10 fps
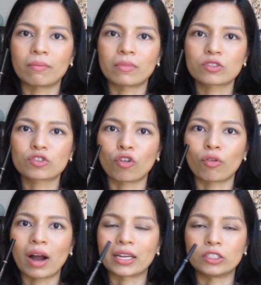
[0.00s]

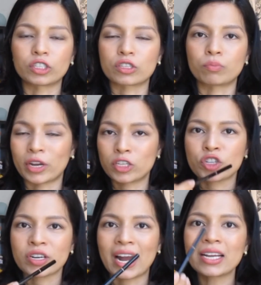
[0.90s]
so I just
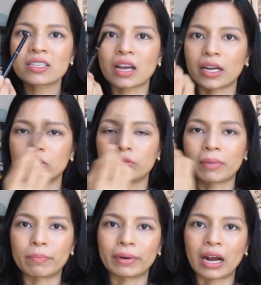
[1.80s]
moisturize, I do
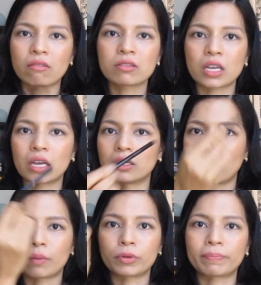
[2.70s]
my brows, and then
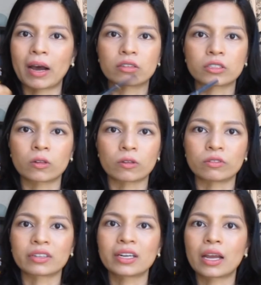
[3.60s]
I'll put powder all
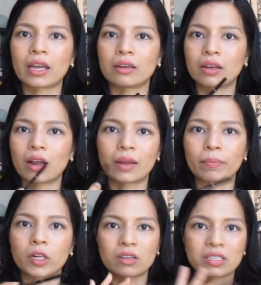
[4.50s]
over and lip
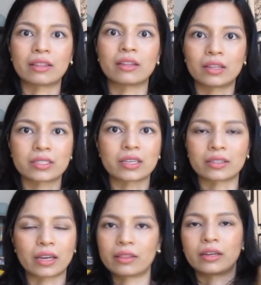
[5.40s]
gloss, and then that's
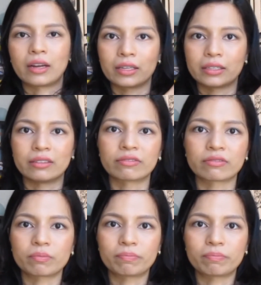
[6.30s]
it, and then I'll leave,